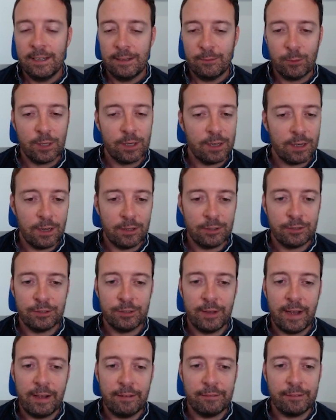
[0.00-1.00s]
we're going to go
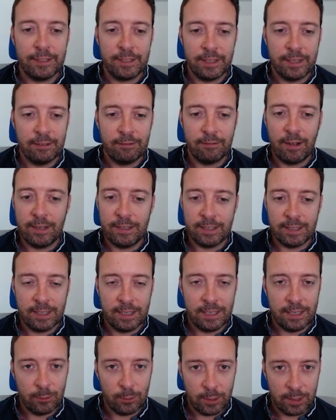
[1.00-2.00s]
through everything, right? The
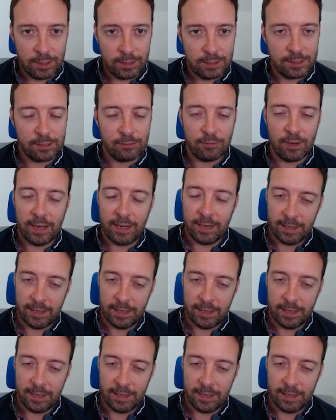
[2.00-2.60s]
keywords, right?